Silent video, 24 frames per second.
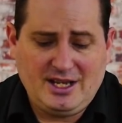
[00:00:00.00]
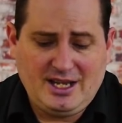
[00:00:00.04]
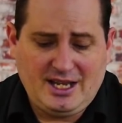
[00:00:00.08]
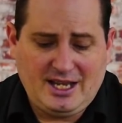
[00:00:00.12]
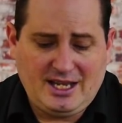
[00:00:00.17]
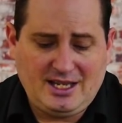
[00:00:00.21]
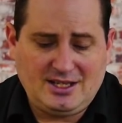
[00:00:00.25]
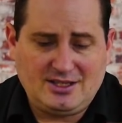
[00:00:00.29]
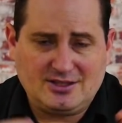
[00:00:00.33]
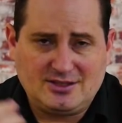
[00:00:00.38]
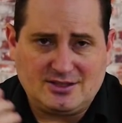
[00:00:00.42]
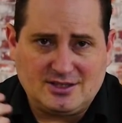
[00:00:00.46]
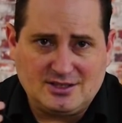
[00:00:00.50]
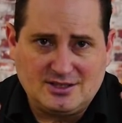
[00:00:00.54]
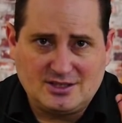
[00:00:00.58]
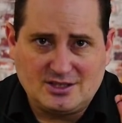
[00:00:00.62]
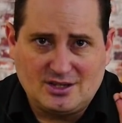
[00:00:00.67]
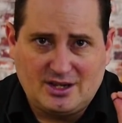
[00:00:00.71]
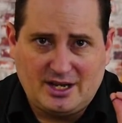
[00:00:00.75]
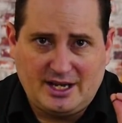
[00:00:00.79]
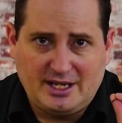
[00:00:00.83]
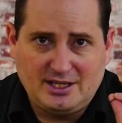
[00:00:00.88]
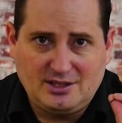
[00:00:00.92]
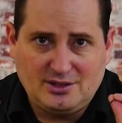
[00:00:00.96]
It is
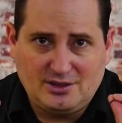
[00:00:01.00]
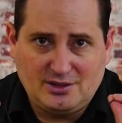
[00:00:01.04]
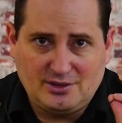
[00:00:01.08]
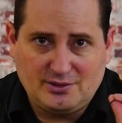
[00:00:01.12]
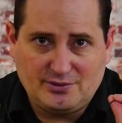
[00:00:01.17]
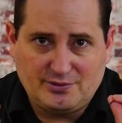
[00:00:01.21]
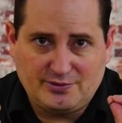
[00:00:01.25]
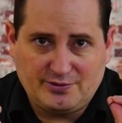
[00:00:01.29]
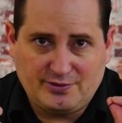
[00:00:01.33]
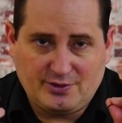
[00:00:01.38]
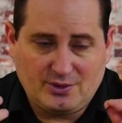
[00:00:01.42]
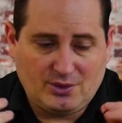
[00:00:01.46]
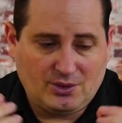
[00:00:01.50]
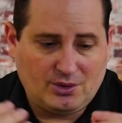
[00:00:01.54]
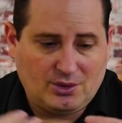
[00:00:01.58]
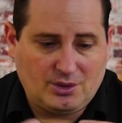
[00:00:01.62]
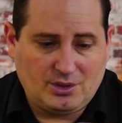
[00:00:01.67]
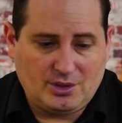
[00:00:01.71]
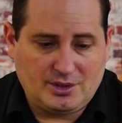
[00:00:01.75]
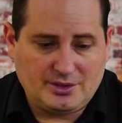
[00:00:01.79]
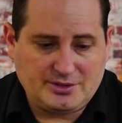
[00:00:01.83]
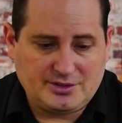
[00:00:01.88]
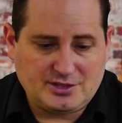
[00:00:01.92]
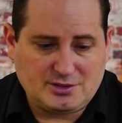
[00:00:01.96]
designed
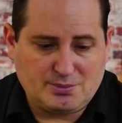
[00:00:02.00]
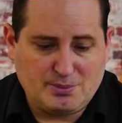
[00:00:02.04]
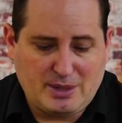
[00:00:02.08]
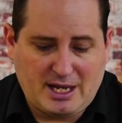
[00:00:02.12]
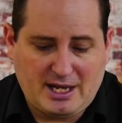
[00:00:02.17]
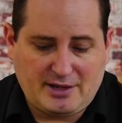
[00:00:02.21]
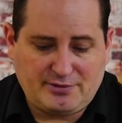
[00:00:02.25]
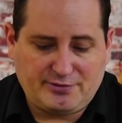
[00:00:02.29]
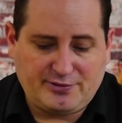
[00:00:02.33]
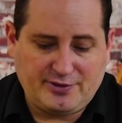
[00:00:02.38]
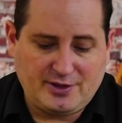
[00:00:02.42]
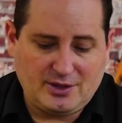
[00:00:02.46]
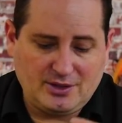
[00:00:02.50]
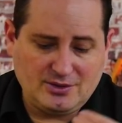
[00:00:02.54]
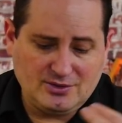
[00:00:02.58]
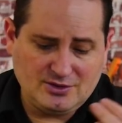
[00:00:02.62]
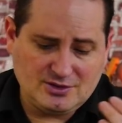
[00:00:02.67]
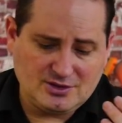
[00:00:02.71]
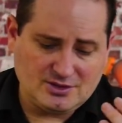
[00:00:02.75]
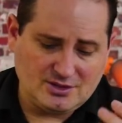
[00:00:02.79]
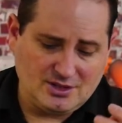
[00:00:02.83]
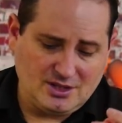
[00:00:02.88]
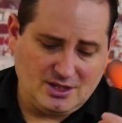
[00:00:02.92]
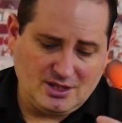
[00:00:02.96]
for
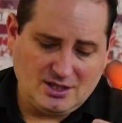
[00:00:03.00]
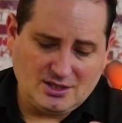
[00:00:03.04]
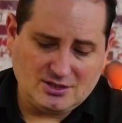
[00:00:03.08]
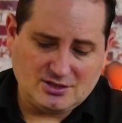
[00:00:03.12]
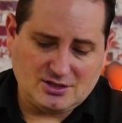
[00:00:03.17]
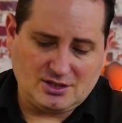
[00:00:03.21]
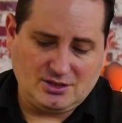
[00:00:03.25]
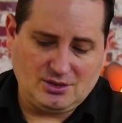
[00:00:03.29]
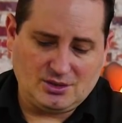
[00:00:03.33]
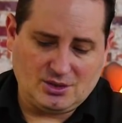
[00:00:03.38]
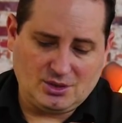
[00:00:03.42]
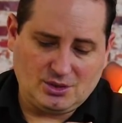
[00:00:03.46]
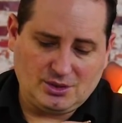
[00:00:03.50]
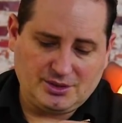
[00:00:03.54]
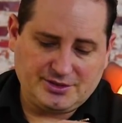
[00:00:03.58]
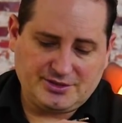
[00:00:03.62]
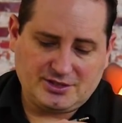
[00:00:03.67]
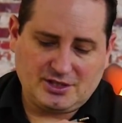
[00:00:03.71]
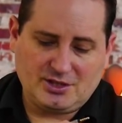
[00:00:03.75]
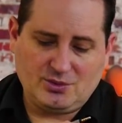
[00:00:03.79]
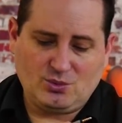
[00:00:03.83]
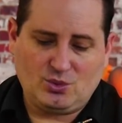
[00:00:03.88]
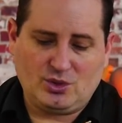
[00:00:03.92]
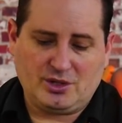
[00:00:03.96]
smartphones. So you'll
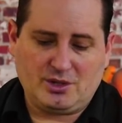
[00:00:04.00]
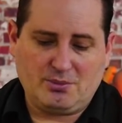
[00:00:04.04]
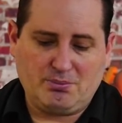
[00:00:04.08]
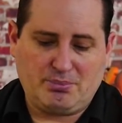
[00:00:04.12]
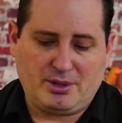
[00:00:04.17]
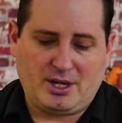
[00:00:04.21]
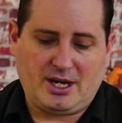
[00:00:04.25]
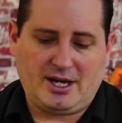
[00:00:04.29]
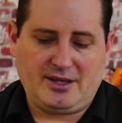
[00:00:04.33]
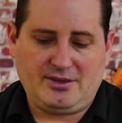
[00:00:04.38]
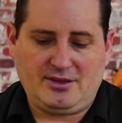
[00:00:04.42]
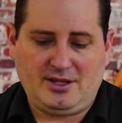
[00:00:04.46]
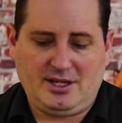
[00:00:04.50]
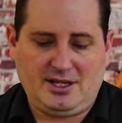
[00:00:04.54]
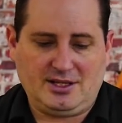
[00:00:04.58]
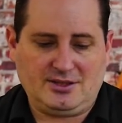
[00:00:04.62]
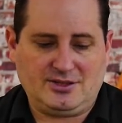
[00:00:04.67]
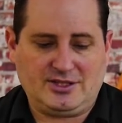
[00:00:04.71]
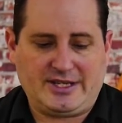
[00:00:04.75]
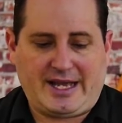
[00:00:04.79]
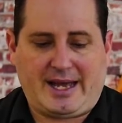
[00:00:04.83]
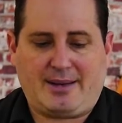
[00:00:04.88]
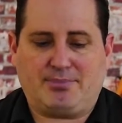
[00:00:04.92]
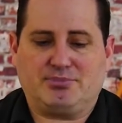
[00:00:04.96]
also want to buy the
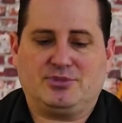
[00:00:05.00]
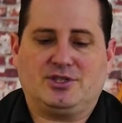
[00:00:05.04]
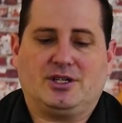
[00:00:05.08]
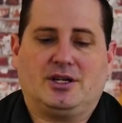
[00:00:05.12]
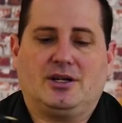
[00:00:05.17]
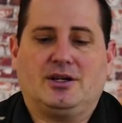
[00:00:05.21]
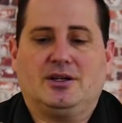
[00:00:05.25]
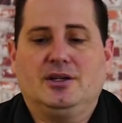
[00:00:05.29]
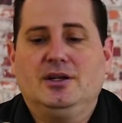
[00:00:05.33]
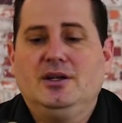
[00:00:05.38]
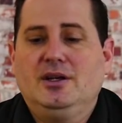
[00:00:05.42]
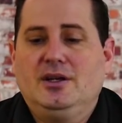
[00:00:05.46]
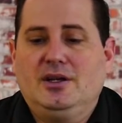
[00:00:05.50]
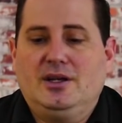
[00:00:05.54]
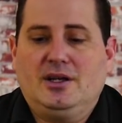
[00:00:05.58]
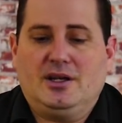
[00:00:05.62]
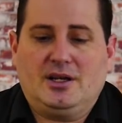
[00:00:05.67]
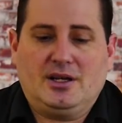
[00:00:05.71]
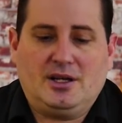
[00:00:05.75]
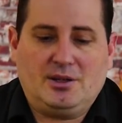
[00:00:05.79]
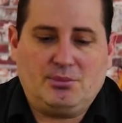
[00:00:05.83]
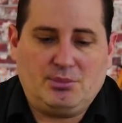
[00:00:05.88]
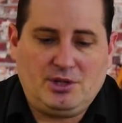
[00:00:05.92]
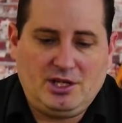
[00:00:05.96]
adapter
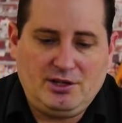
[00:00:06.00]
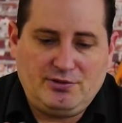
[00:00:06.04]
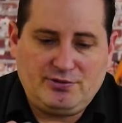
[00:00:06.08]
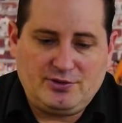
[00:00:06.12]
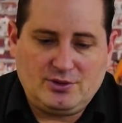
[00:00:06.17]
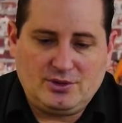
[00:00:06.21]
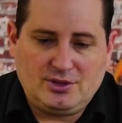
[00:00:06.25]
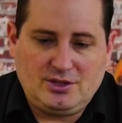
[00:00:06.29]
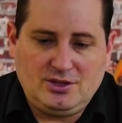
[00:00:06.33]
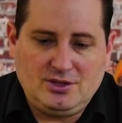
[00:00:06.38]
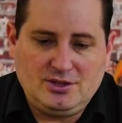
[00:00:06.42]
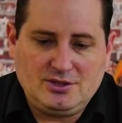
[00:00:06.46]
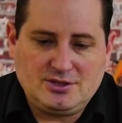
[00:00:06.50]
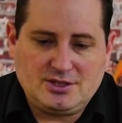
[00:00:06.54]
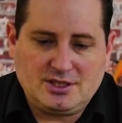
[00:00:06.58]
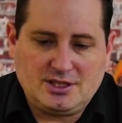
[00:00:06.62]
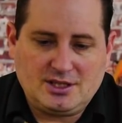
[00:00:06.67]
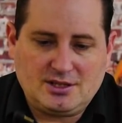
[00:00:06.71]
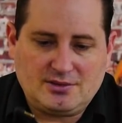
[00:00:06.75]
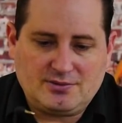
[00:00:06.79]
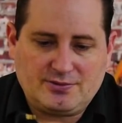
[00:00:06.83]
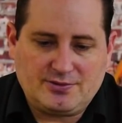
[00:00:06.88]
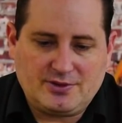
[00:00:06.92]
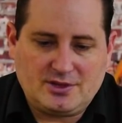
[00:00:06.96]
if you're using
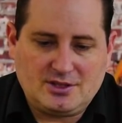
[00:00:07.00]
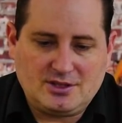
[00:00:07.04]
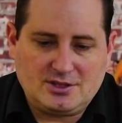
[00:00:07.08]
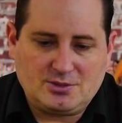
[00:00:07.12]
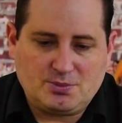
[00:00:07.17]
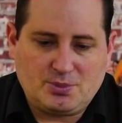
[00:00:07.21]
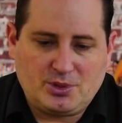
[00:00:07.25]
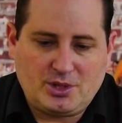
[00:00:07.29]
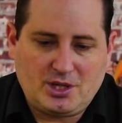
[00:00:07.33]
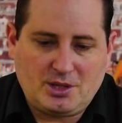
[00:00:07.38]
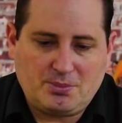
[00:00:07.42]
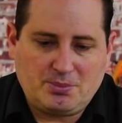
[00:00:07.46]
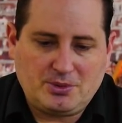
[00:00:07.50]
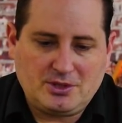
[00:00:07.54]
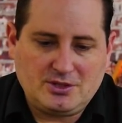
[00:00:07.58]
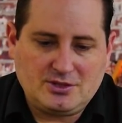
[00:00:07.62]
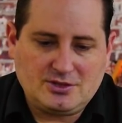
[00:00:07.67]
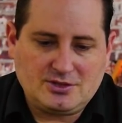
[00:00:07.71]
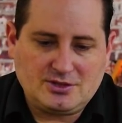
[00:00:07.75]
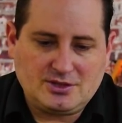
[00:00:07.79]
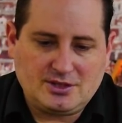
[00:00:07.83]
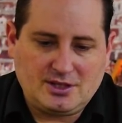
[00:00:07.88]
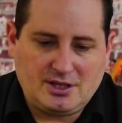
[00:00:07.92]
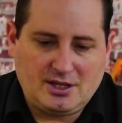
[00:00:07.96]
it for this
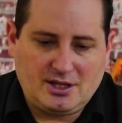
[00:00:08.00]
purpose.